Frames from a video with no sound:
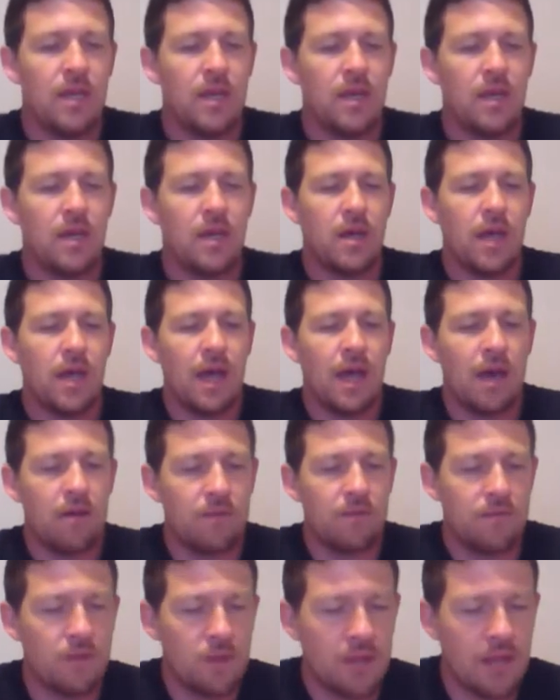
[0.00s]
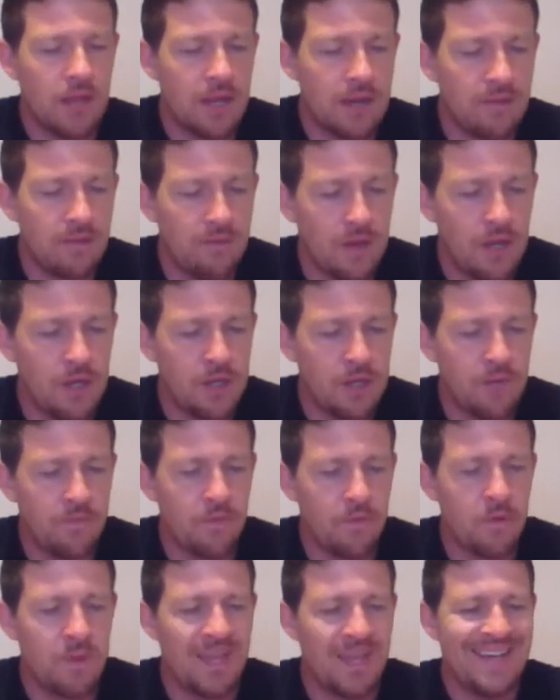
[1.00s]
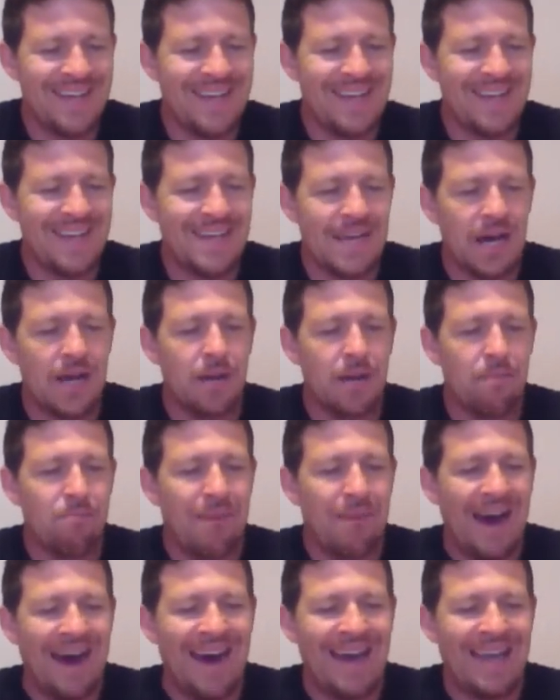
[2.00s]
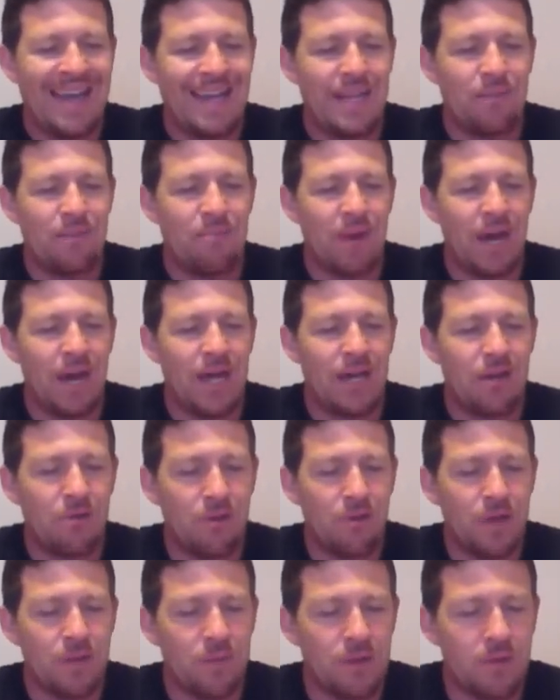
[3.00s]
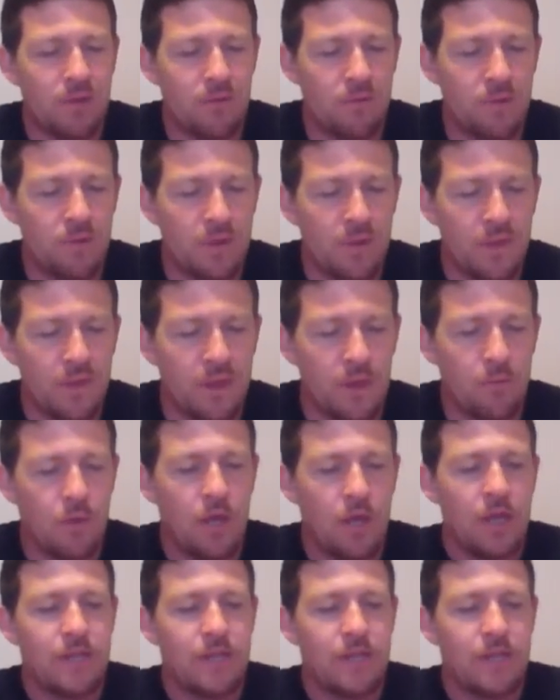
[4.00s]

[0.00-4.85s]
uh, out of the land of Egypt, for they did not abide in my agreement with them,